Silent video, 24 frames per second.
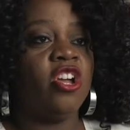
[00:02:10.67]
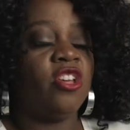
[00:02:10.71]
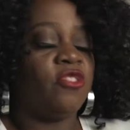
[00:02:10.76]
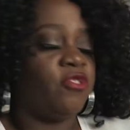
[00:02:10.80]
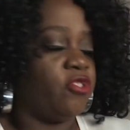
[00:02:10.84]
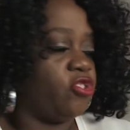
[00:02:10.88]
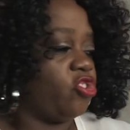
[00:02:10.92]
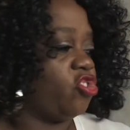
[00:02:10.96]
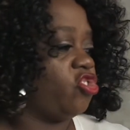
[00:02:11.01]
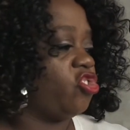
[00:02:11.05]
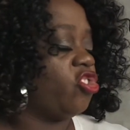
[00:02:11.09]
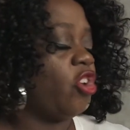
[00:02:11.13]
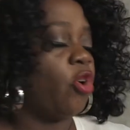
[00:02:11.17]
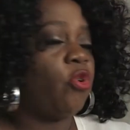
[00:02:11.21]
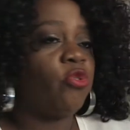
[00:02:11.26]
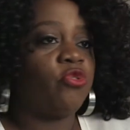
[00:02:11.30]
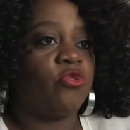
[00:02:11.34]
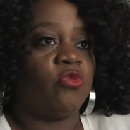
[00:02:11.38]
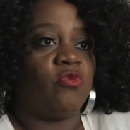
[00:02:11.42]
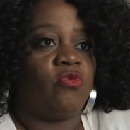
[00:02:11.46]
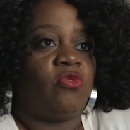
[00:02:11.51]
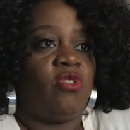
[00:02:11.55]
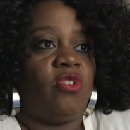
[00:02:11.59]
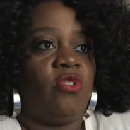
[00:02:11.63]
The
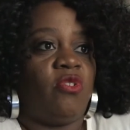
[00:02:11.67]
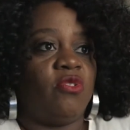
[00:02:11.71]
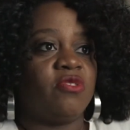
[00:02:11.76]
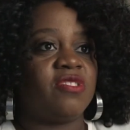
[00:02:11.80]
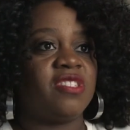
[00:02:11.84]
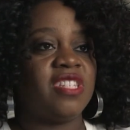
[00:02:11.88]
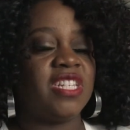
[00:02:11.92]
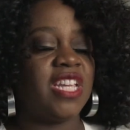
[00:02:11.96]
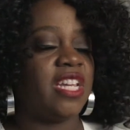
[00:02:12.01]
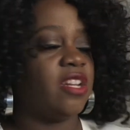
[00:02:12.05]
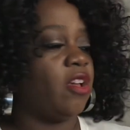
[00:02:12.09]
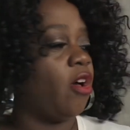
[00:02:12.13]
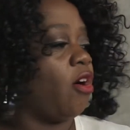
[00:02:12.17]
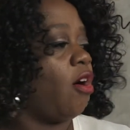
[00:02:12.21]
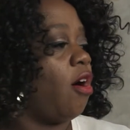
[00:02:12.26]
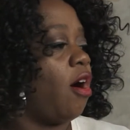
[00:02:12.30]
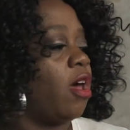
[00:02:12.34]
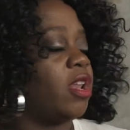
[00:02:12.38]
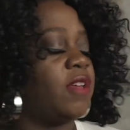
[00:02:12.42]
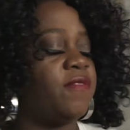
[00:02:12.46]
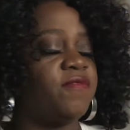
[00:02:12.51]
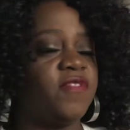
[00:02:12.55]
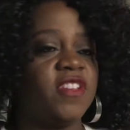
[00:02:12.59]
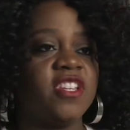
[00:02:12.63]
shoulder rolls to get
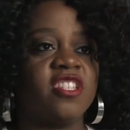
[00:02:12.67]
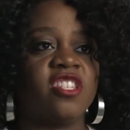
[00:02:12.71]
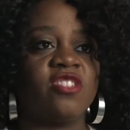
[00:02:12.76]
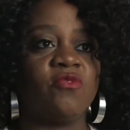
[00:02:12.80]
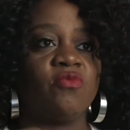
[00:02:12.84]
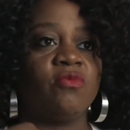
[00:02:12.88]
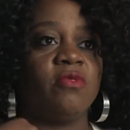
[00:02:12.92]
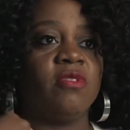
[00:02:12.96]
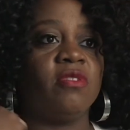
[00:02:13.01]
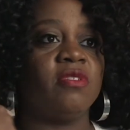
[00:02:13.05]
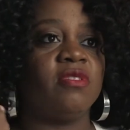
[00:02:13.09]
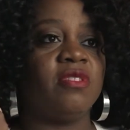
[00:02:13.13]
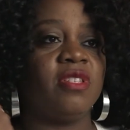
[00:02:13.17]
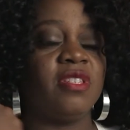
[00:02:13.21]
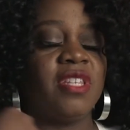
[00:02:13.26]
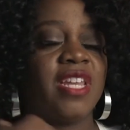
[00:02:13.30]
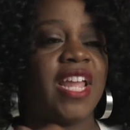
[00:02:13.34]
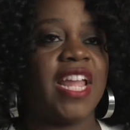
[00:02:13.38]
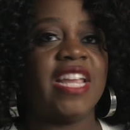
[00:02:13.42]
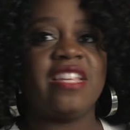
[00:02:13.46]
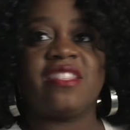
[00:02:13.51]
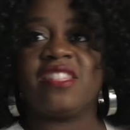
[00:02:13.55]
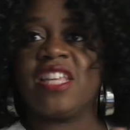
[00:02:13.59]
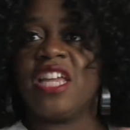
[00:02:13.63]
all of this
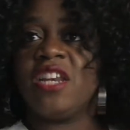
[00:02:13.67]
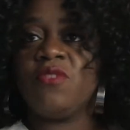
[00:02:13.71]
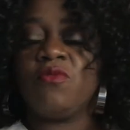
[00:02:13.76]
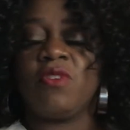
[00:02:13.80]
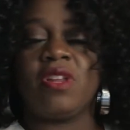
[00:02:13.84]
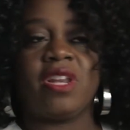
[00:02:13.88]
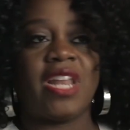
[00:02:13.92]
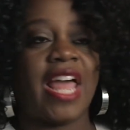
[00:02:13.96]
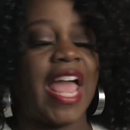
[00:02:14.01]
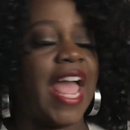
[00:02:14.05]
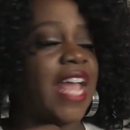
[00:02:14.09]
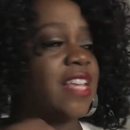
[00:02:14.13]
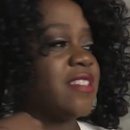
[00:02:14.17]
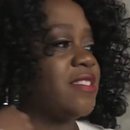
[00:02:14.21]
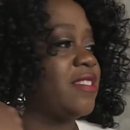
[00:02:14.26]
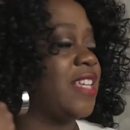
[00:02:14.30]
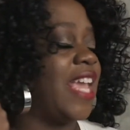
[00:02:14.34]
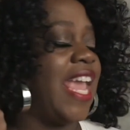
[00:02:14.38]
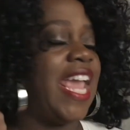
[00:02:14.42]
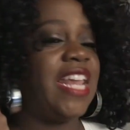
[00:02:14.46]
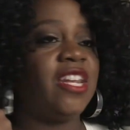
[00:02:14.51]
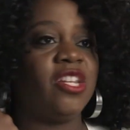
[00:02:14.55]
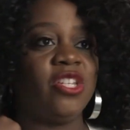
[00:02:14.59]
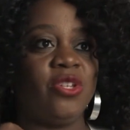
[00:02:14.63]
nice and relaxed
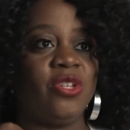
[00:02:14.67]
and